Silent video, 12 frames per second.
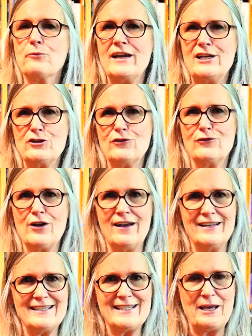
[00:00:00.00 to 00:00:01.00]
range of
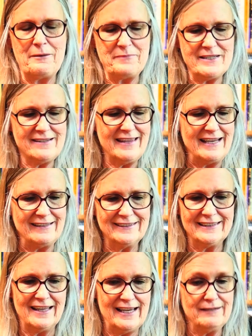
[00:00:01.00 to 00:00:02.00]
concepts,
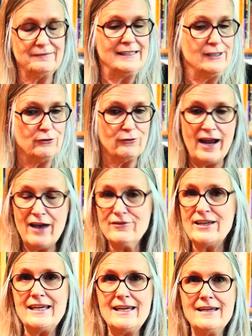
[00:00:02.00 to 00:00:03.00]
things like
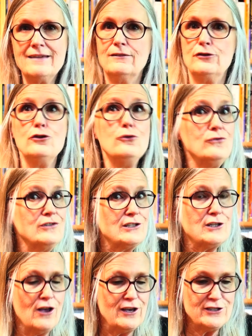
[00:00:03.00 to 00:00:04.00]
gravity,
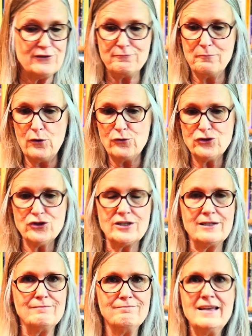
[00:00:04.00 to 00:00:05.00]
Newton's laws of
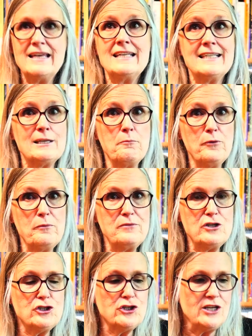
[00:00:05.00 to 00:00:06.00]
motion, simple
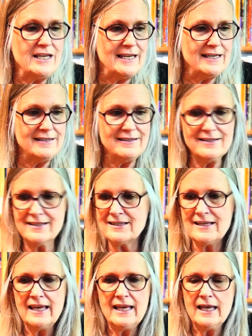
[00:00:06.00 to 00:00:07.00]

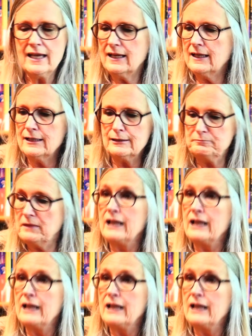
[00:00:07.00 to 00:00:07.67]
machines, um,